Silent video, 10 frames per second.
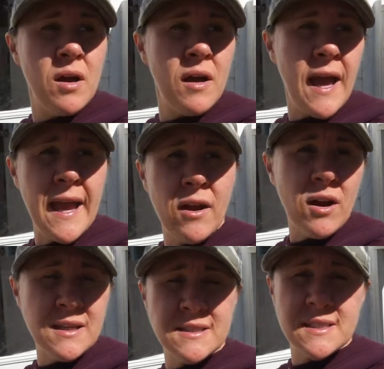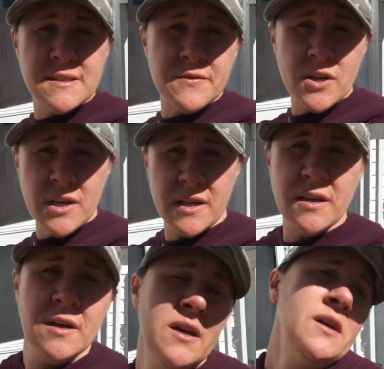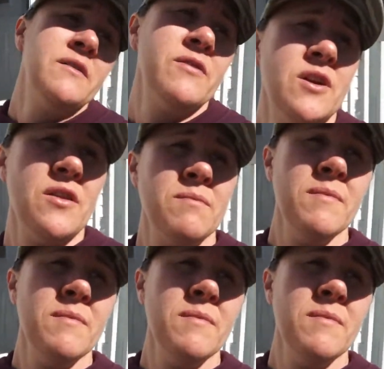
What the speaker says: Hay crisis averted for another